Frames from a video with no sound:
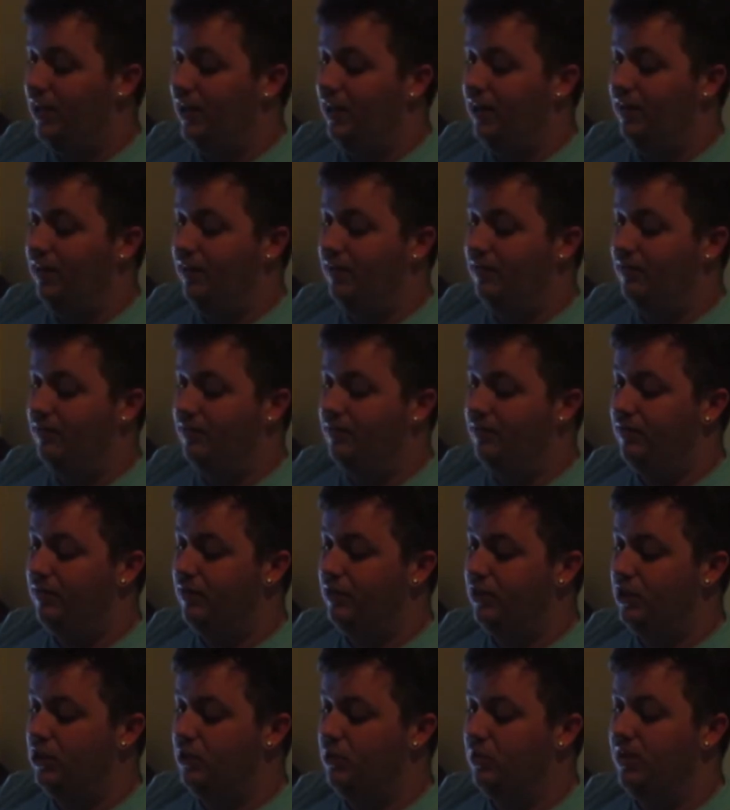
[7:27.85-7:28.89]
of
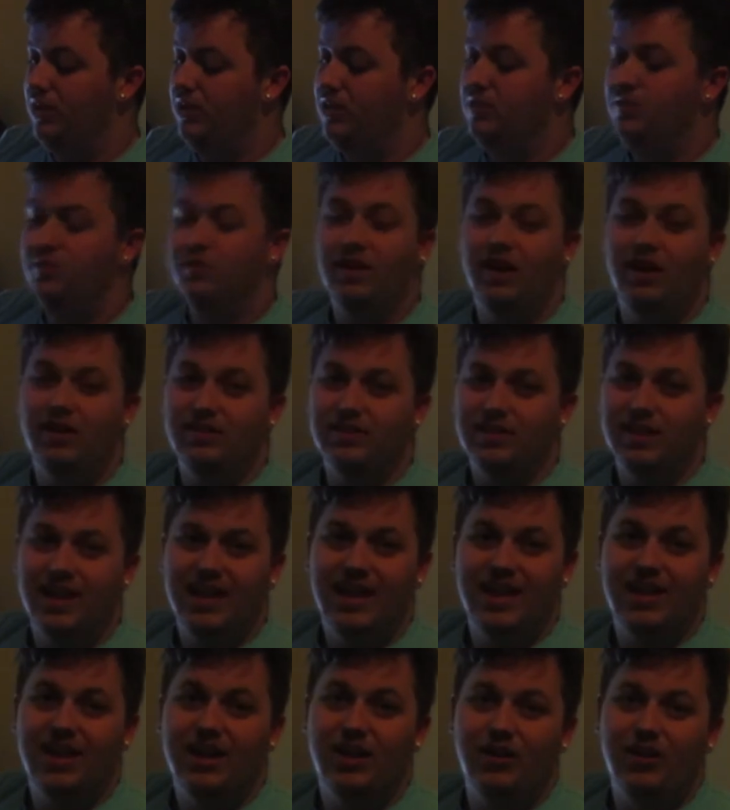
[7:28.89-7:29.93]

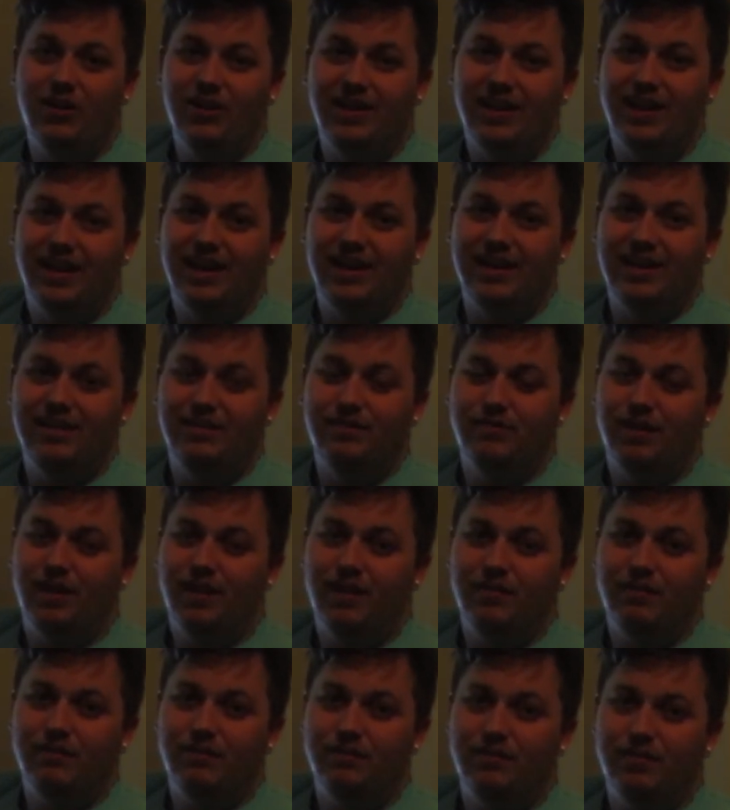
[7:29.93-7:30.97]

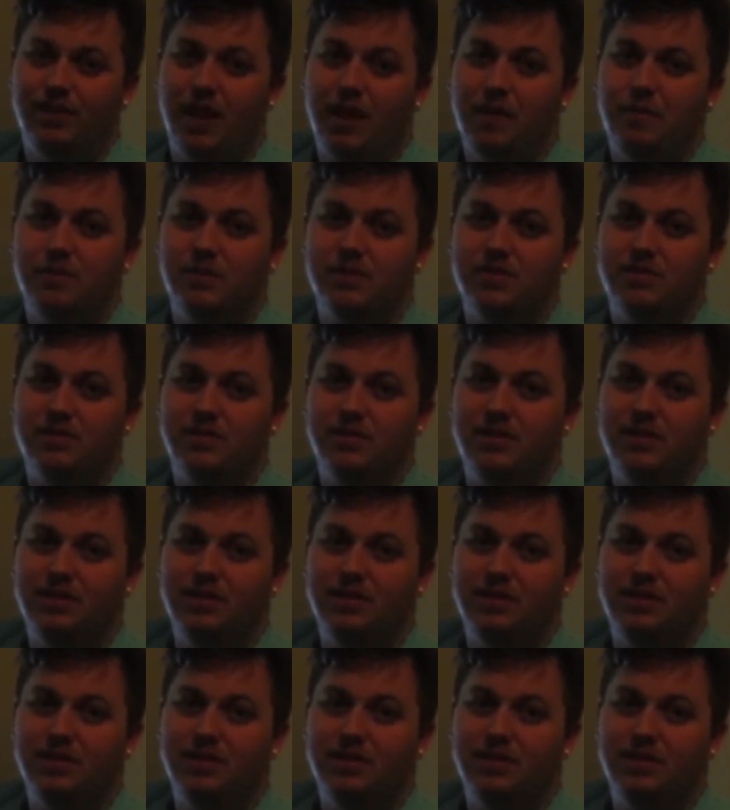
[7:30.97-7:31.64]
22,895 times.